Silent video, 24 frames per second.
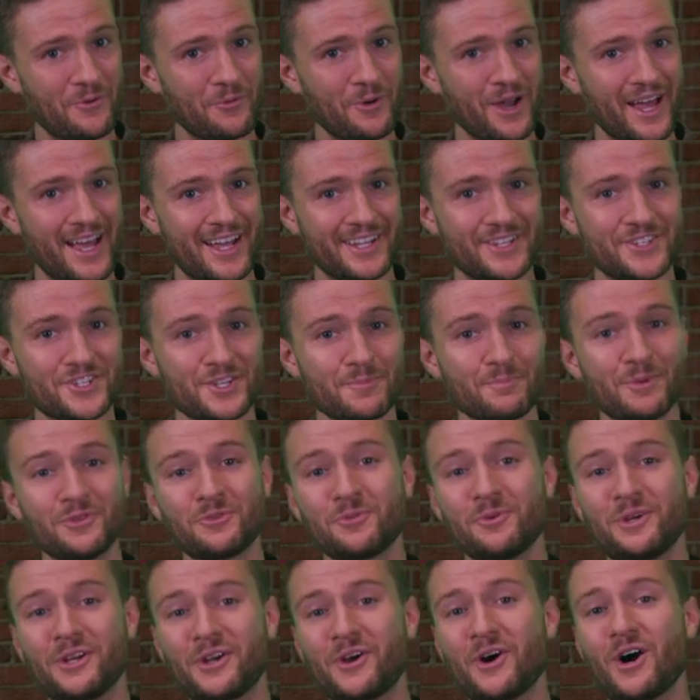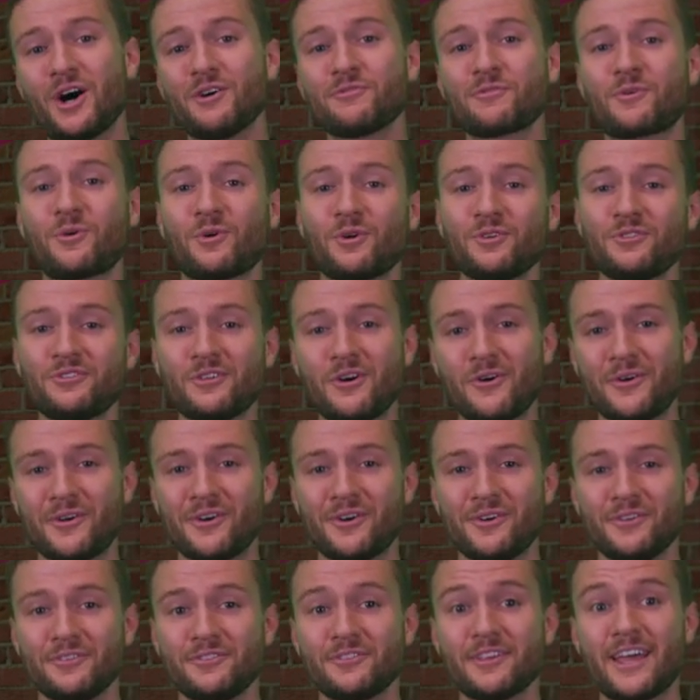a wedge between golf course
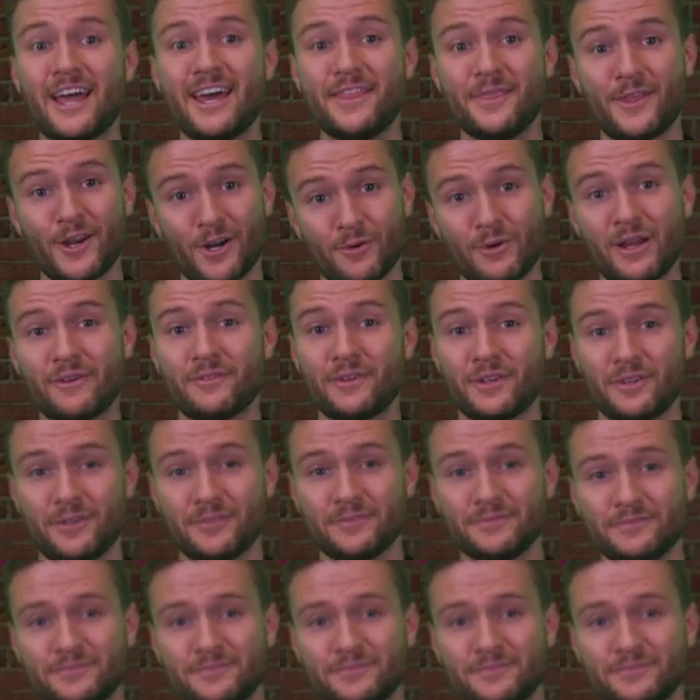owners and their revenue.